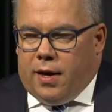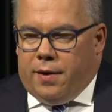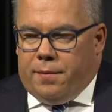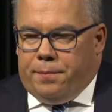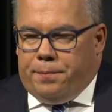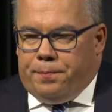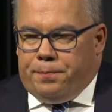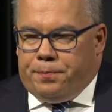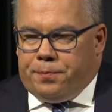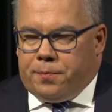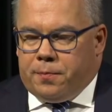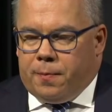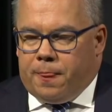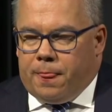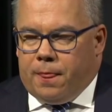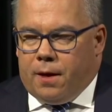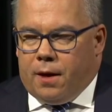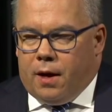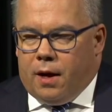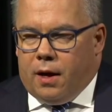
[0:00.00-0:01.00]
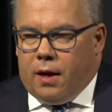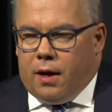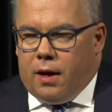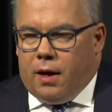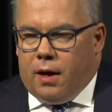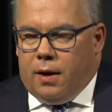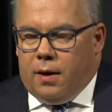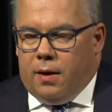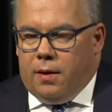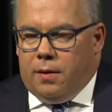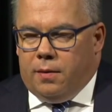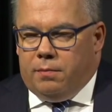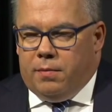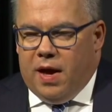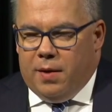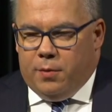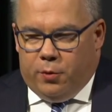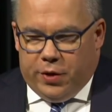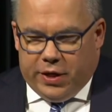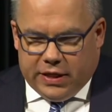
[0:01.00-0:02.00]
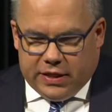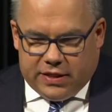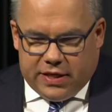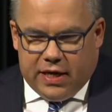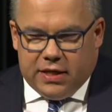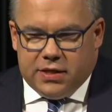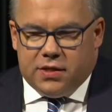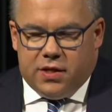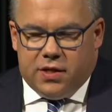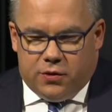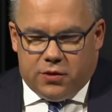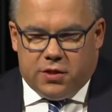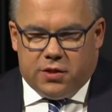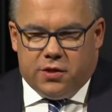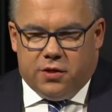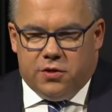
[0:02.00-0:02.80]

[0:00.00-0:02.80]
Okay. Maybe we can test those